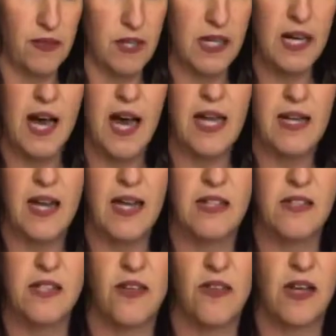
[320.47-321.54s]
the cut
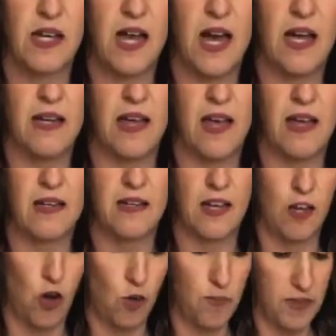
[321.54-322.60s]
end to the cut end. I
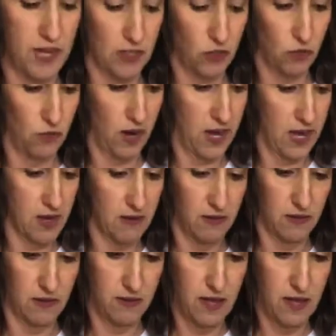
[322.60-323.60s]
hope that's right.